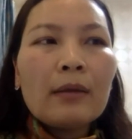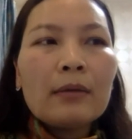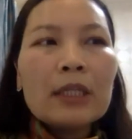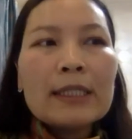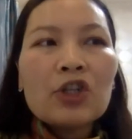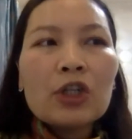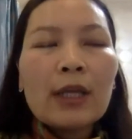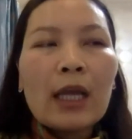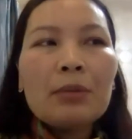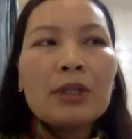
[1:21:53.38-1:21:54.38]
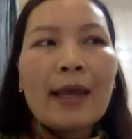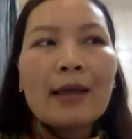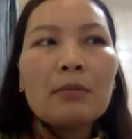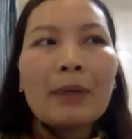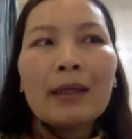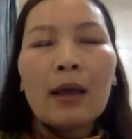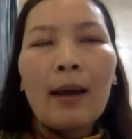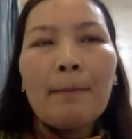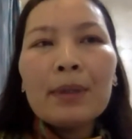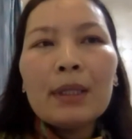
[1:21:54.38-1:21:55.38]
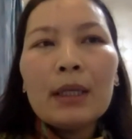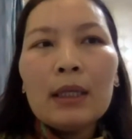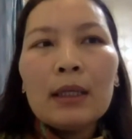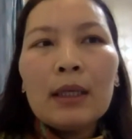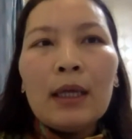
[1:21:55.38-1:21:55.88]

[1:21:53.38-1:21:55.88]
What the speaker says: decision can be taken by the company.